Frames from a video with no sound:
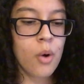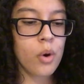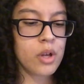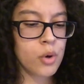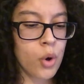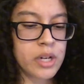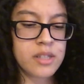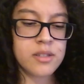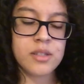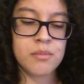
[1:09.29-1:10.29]
Well, according
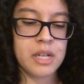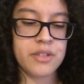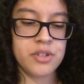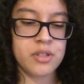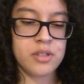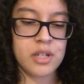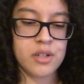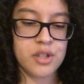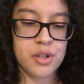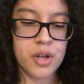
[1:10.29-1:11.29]
to some legends, there
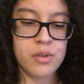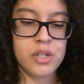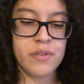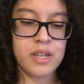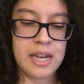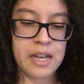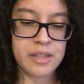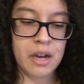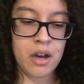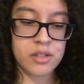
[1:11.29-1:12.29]
is a ghost of a cat
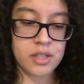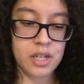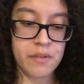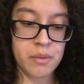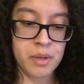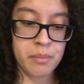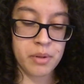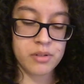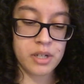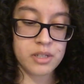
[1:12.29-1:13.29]
that haunts the government
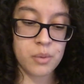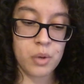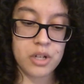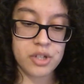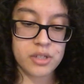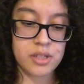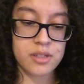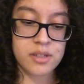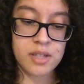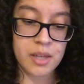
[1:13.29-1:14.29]
buildings in Washington,
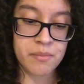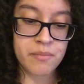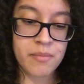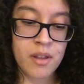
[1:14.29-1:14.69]
D.C.